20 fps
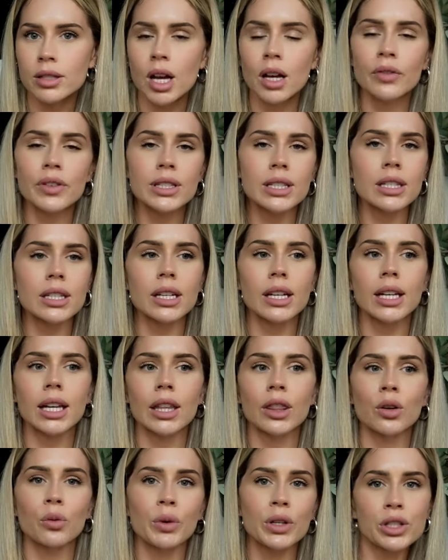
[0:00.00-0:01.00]
Obviously
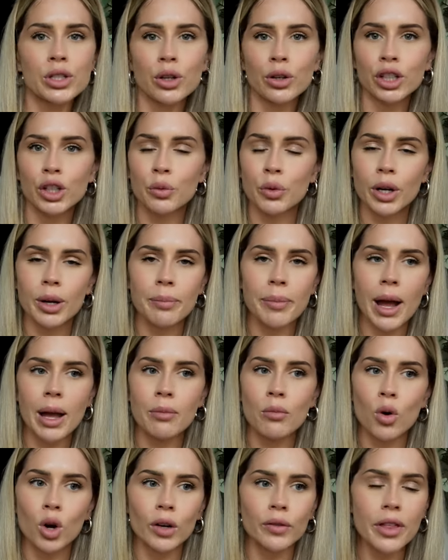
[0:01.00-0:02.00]
in the winter you wanna buy
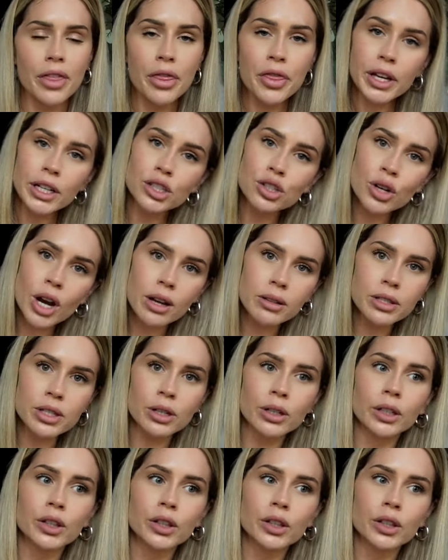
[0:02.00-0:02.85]
more of a thick trouser.